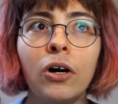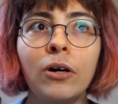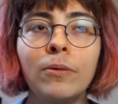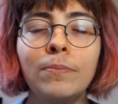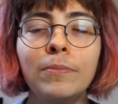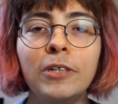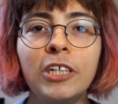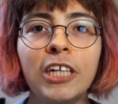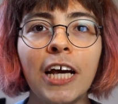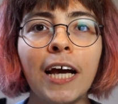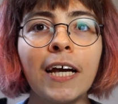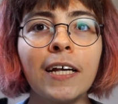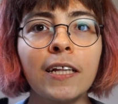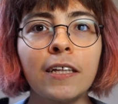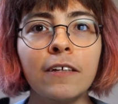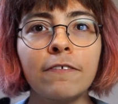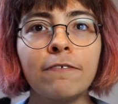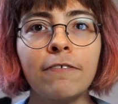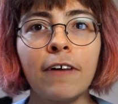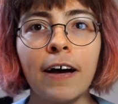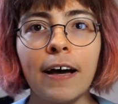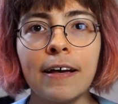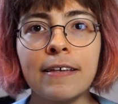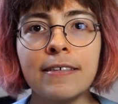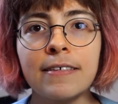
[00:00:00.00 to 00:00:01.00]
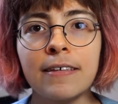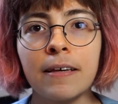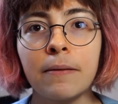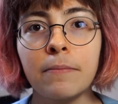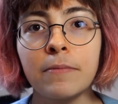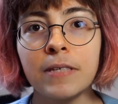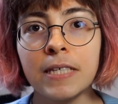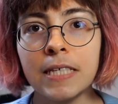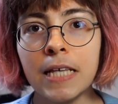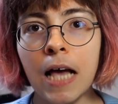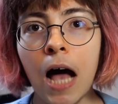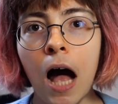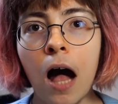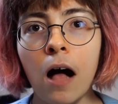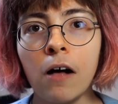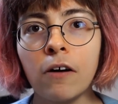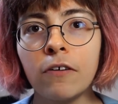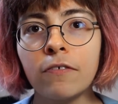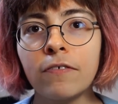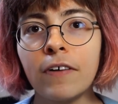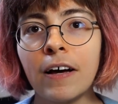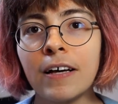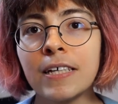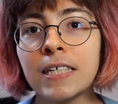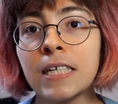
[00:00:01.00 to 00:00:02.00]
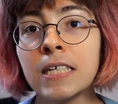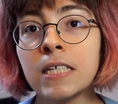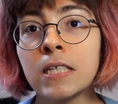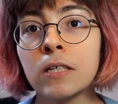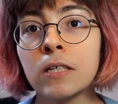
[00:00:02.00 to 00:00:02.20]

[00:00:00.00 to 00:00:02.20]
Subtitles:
objectifies himself as his